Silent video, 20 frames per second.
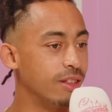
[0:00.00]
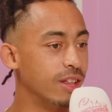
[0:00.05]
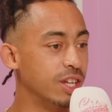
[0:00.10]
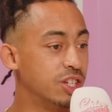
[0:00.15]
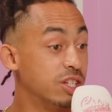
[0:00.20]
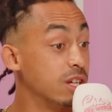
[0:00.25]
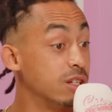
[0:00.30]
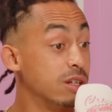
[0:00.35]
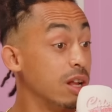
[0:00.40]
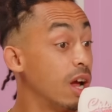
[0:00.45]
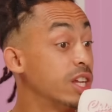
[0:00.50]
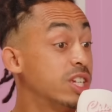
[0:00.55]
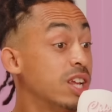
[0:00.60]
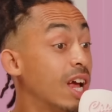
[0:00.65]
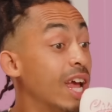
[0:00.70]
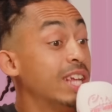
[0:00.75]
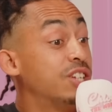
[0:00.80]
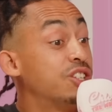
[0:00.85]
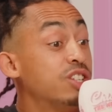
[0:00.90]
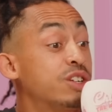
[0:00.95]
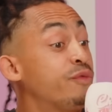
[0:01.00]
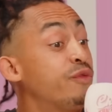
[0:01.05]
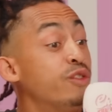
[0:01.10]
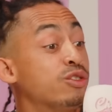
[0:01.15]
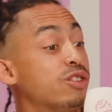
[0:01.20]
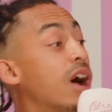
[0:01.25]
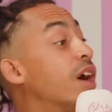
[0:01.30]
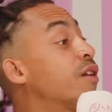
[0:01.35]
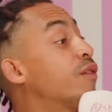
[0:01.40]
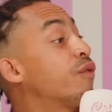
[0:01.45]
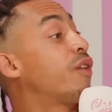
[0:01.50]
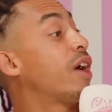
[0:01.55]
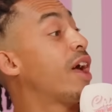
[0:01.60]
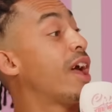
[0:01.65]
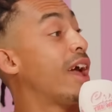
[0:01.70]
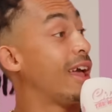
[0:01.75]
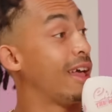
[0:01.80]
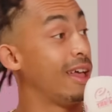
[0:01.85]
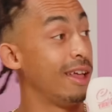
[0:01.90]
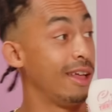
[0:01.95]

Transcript: it just feels unfair.